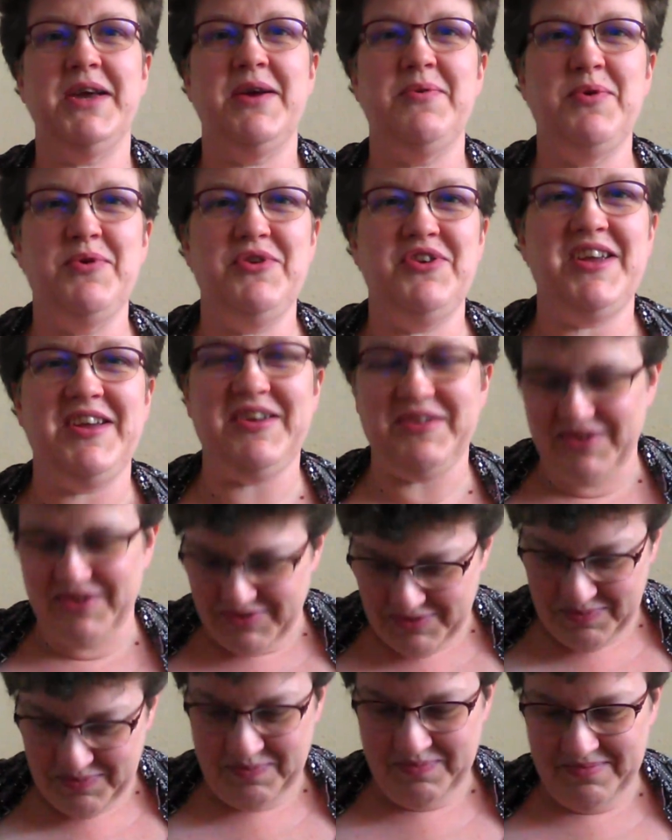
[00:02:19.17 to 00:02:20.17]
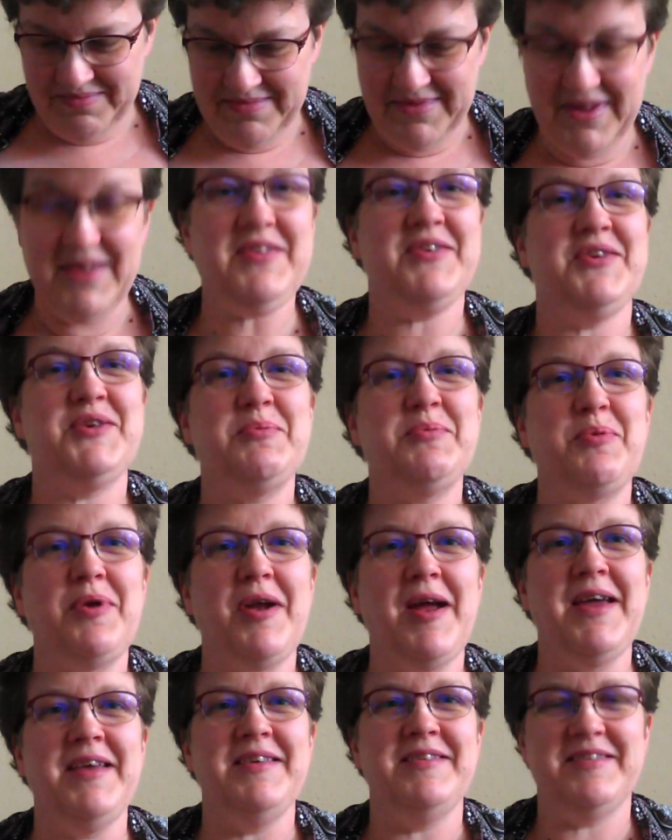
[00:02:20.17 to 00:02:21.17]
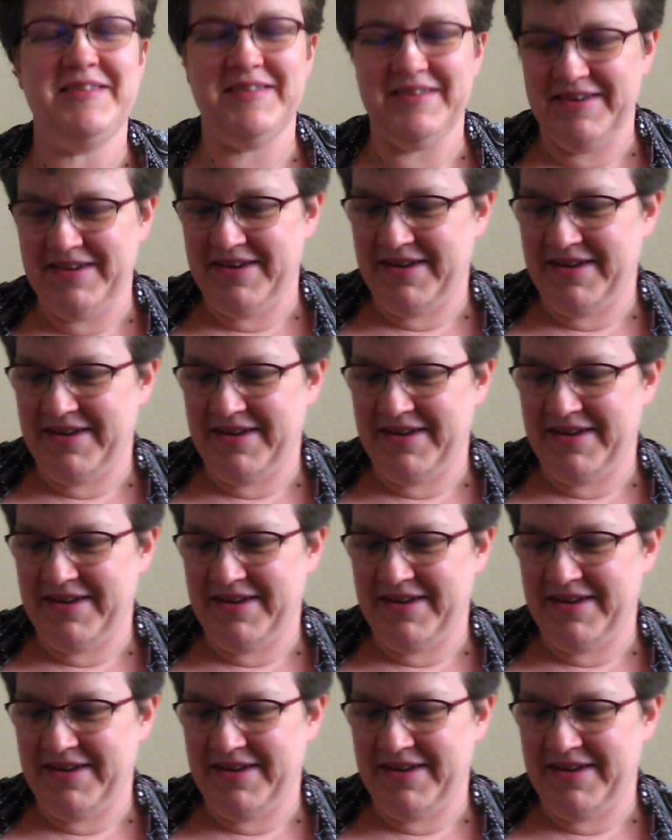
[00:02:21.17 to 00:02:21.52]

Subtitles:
I won't tell you, it's a surprise.